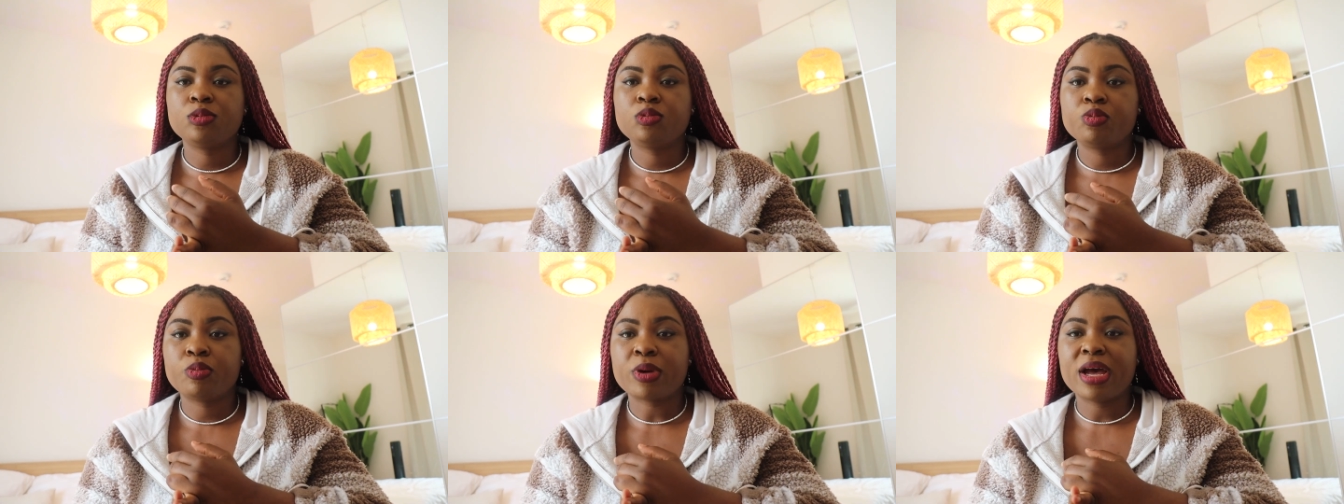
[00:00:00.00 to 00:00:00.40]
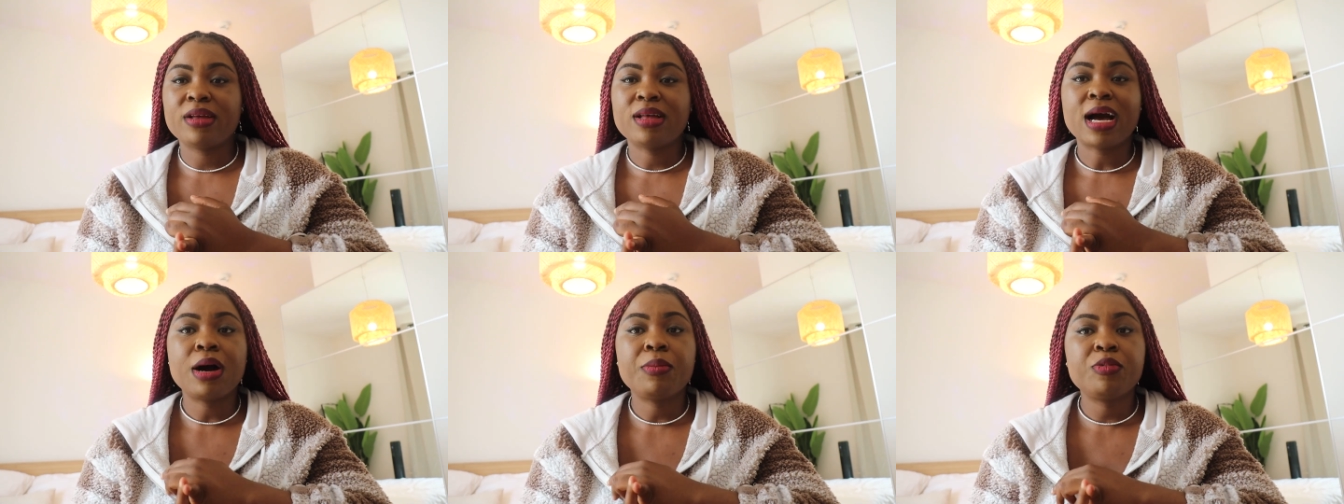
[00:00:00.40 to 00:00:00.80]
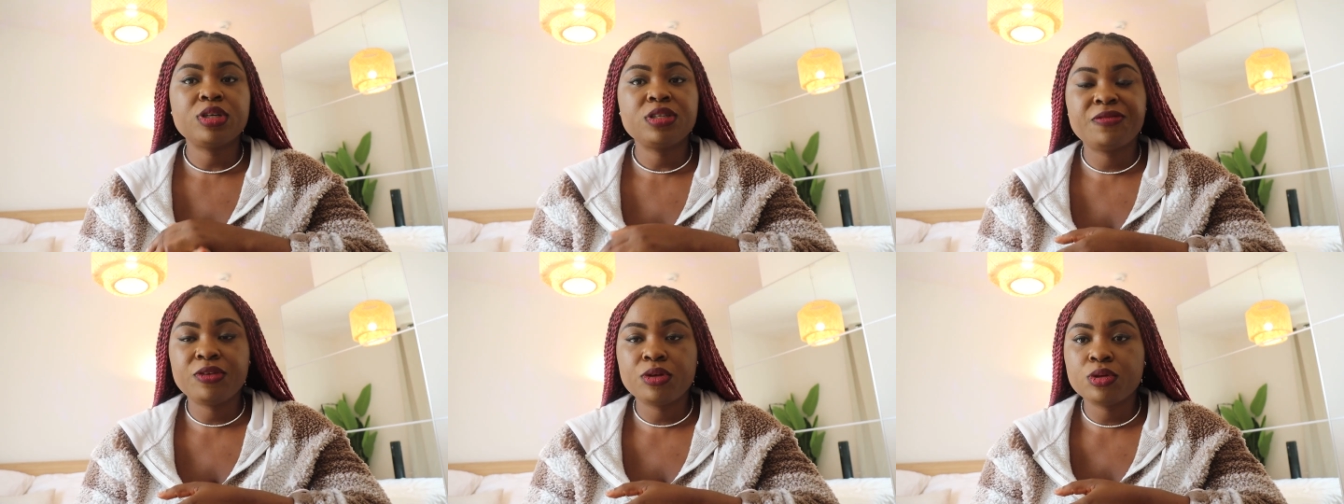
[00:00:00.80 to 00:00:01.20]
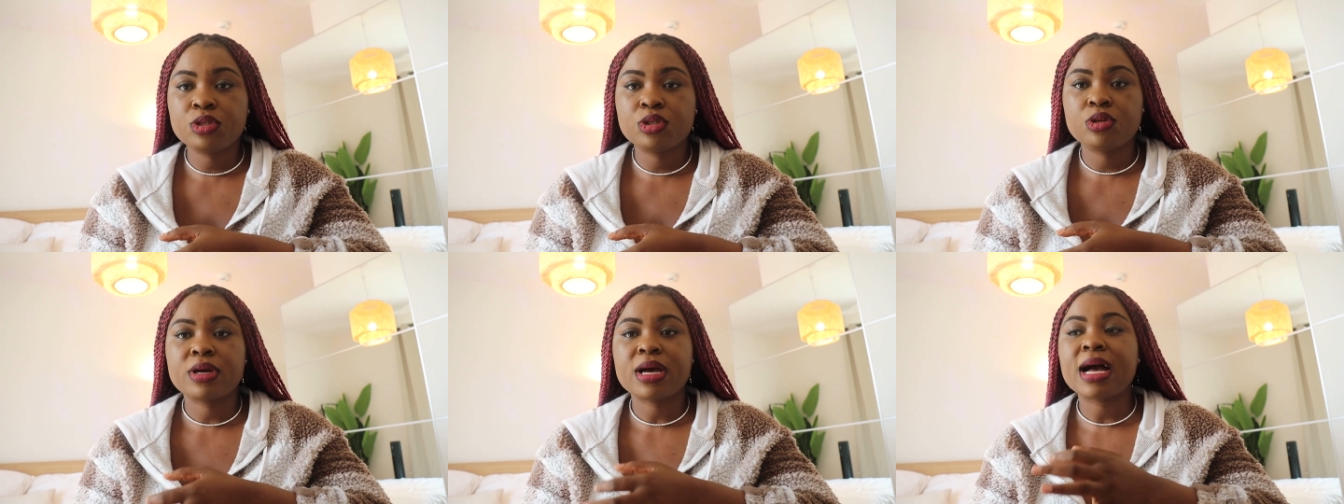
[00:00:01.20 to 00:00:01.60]
by how much
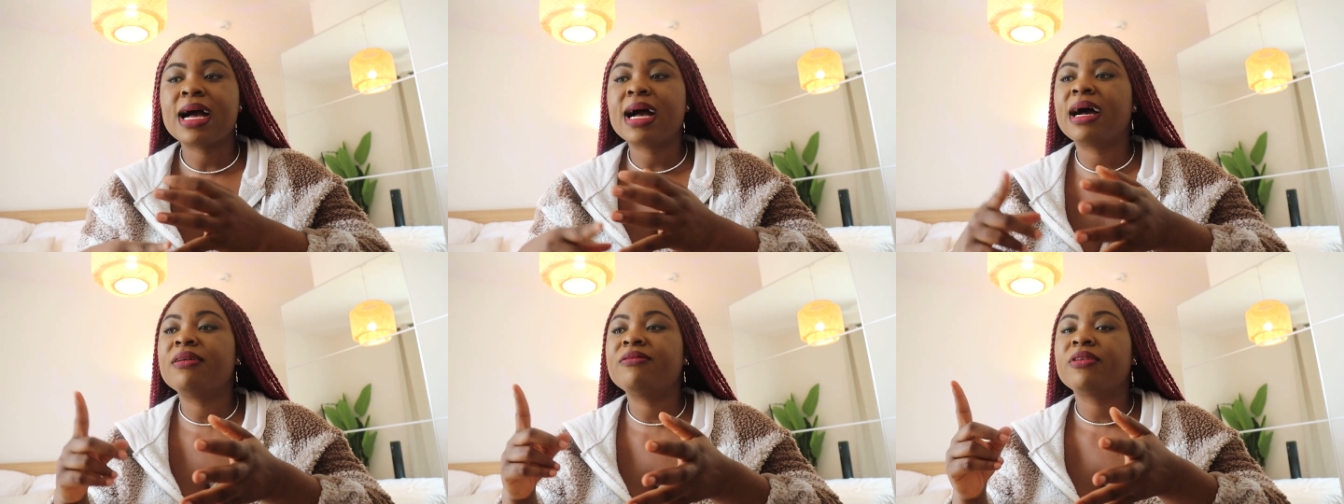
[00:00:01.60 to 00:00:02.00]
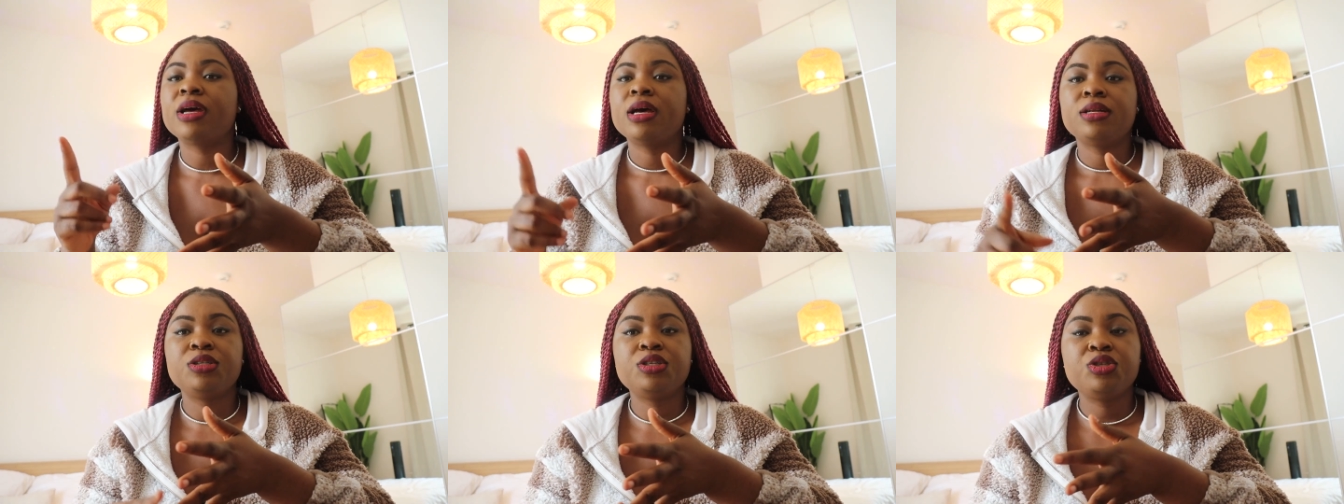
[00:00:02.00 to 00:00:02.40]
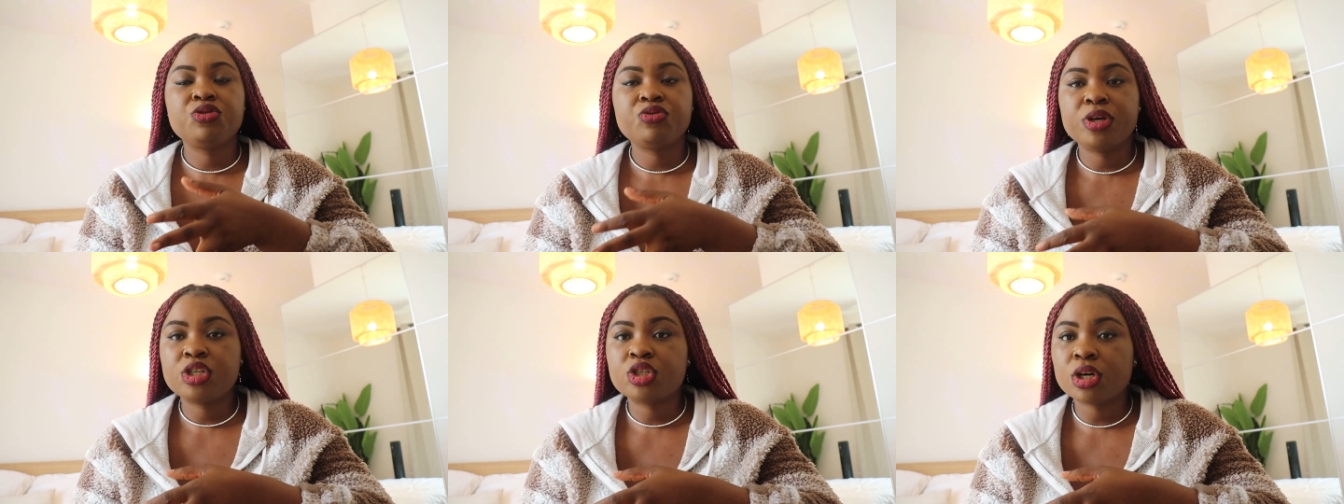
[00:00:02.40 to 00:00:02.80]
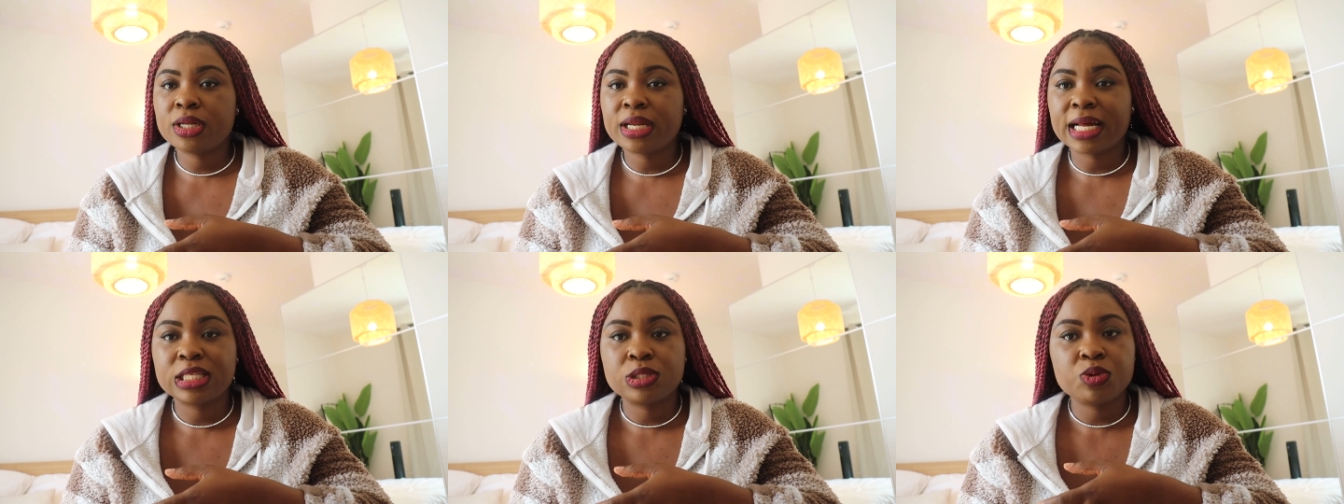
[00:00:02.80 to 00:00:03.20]
views you have, the
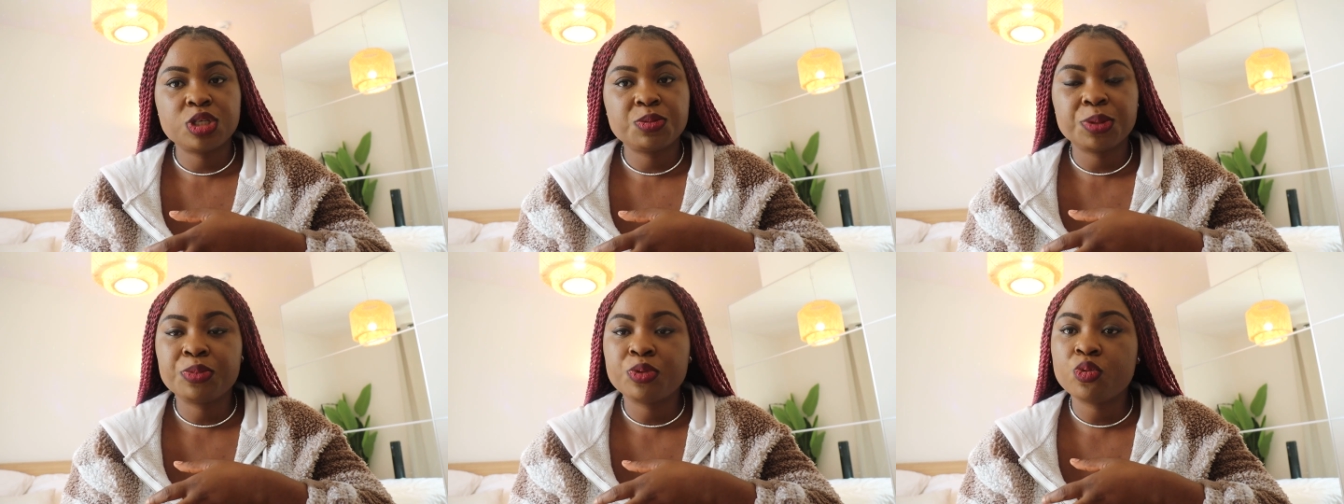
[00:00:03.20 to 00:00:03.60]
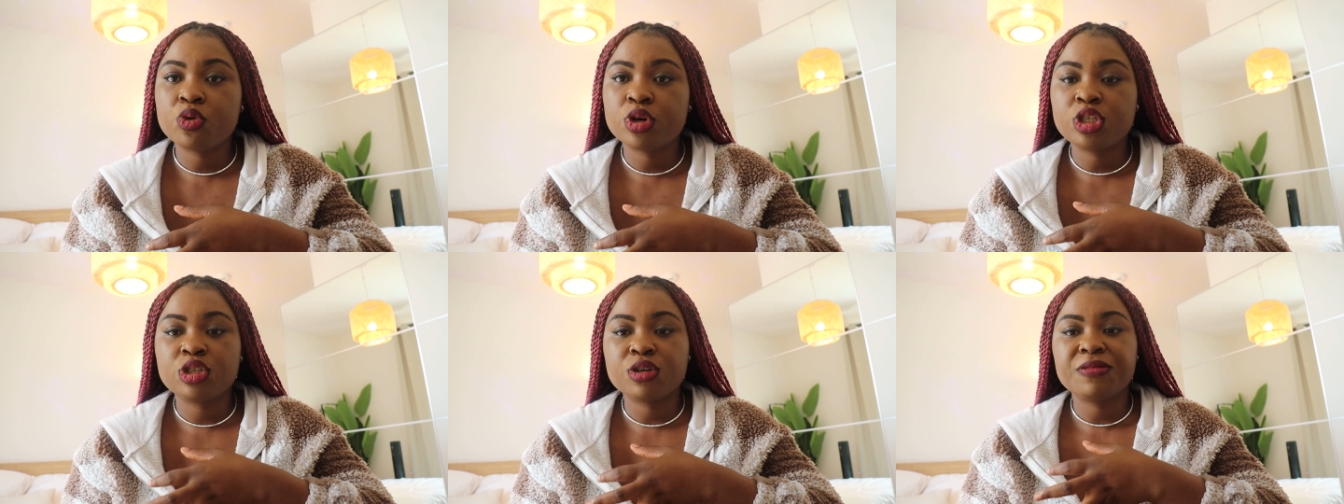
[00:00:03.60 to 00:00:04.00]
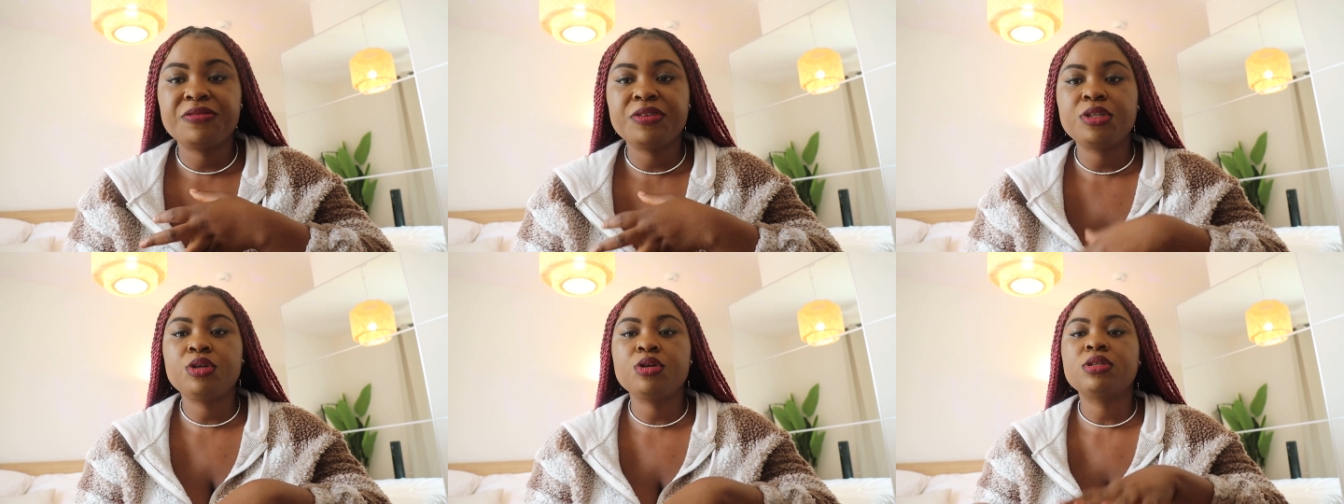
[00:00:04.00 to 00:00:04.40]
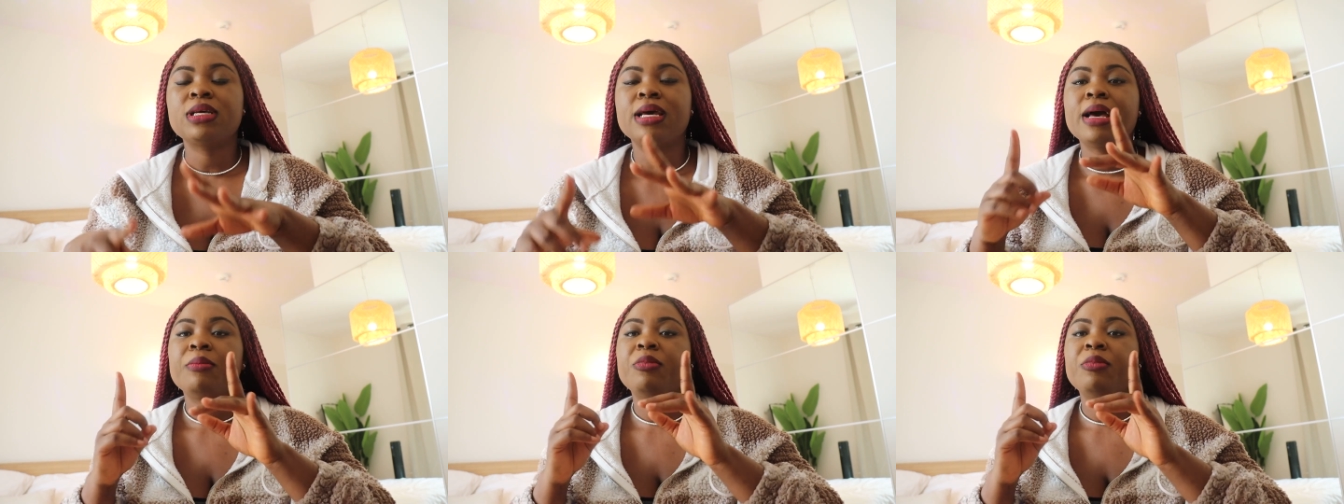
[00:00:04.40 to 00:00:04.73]
duration at which people watch your videos.